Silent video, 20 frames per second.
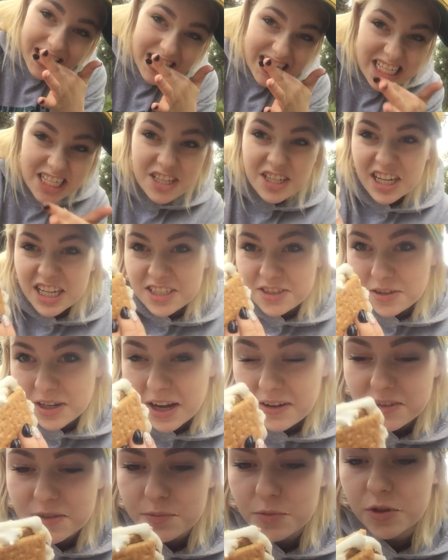Hey, you guys don't
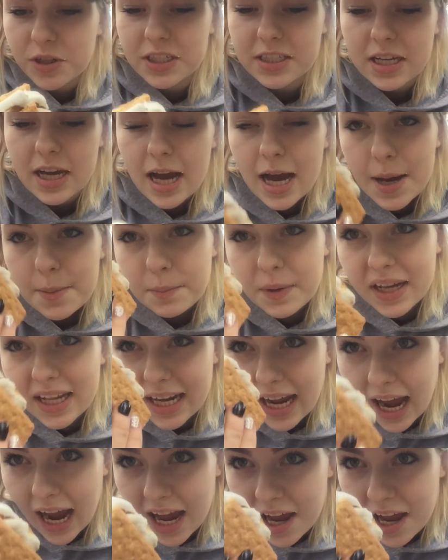have s'mores, but